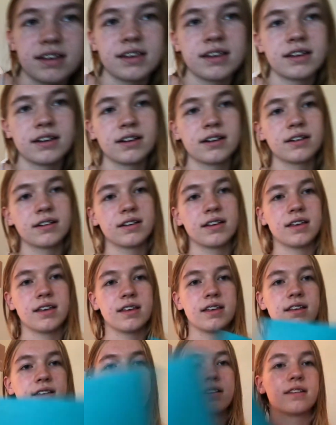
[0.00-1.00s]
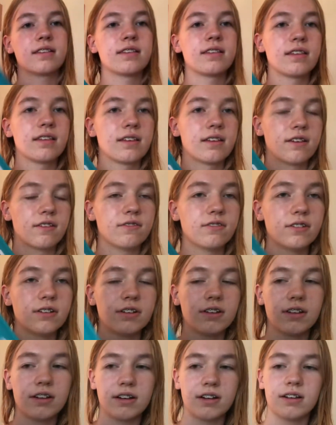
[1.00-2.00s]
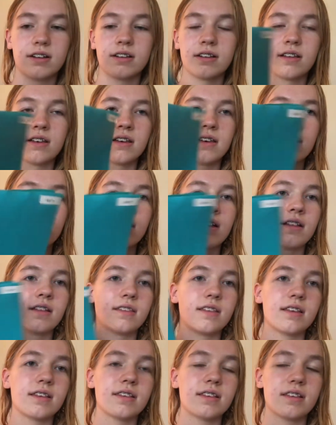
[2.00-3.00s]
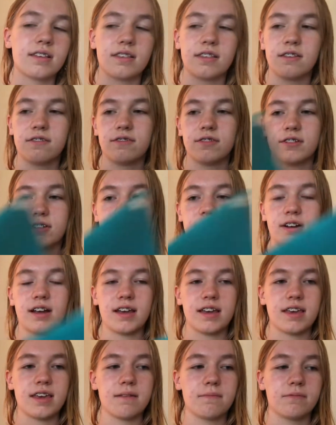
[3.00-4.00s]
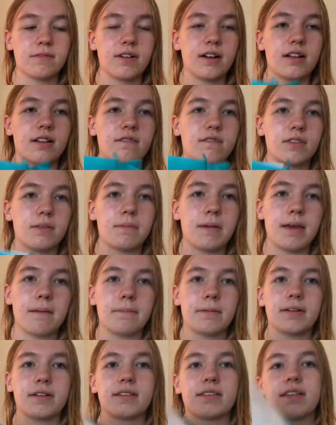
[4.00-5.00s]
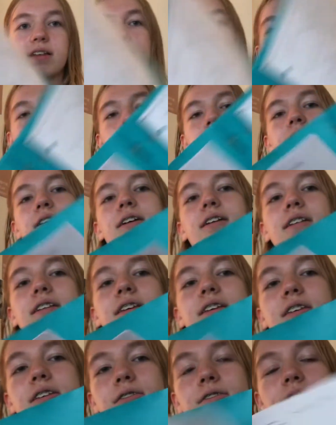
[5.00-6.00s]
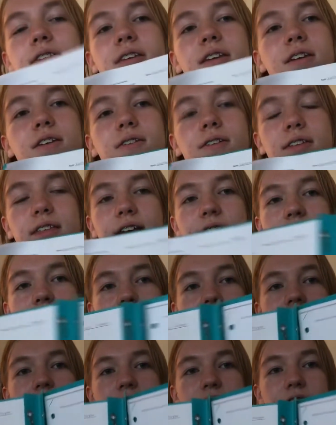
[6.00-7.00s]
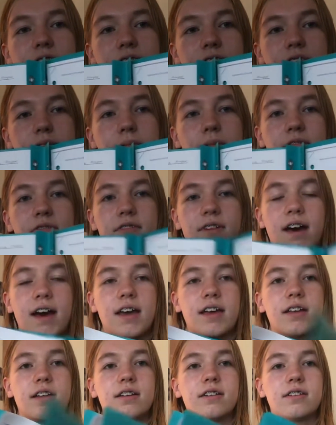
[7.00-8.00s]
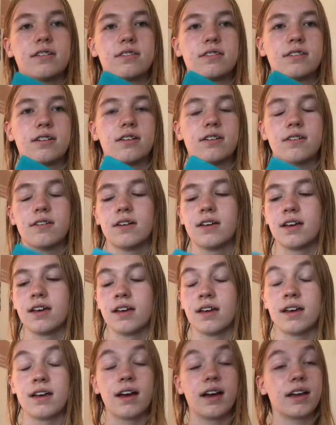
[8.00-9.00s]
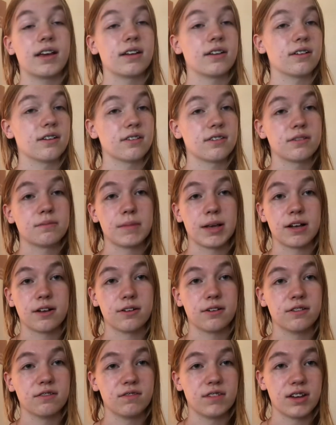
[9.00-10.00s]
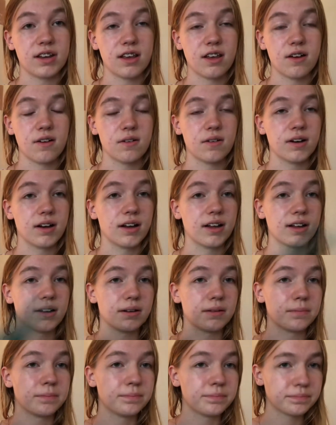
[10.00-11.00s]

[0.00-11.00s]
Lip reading: here is a folder. This is the folder I keep for all of the papers that I'm currently using or that currently need to be filed. So I can also make a whole video on